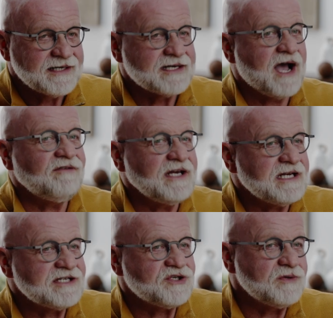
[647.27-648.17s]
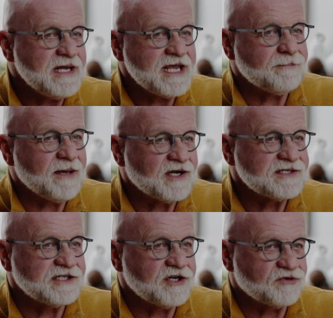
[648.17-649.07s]
Coveting is unique
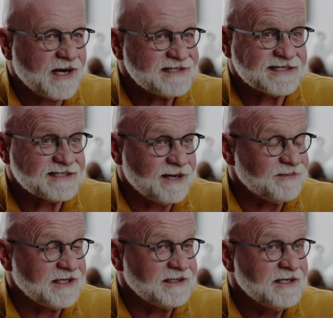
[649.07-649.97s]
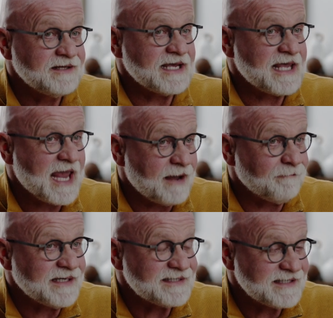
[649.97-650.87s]
because it addresses something that can't
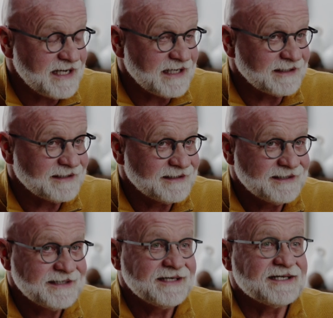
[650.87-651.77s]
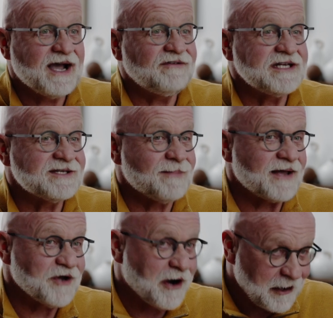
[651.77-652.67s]
be seen. Coveting is
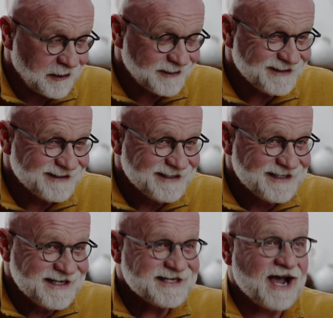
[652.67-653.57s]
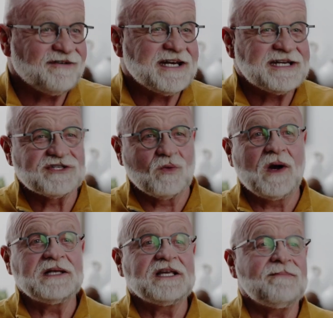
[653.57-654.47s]
about the heart. Coveting is the
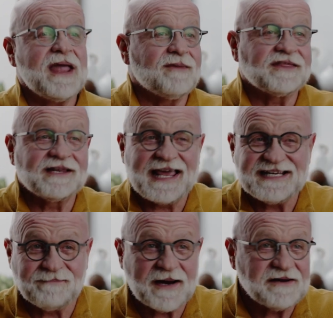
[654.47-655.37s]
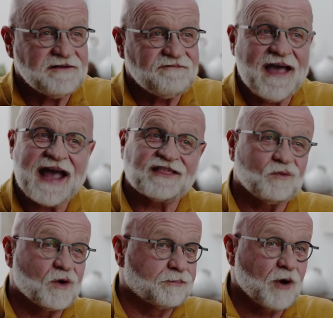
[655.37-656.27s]
one commandment that lays bare the fact that
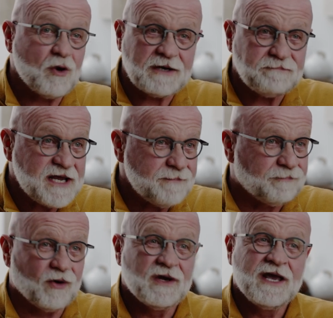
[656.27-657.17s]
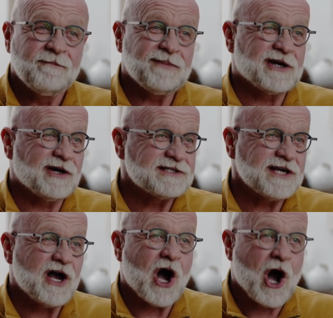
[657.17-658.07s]
we're broken people because
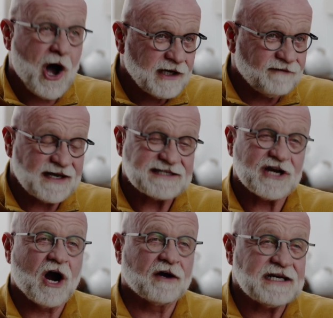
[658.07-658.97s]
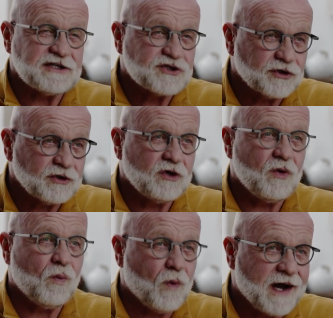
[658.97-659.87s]
all of us, our
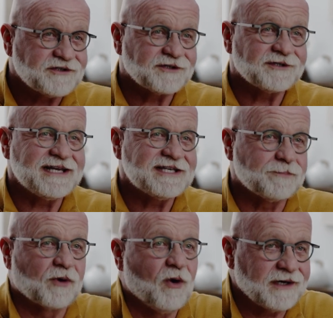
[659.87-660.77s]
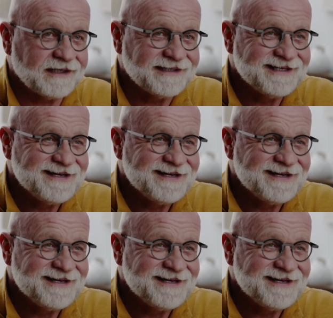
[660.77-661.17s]
internal wanter is broken.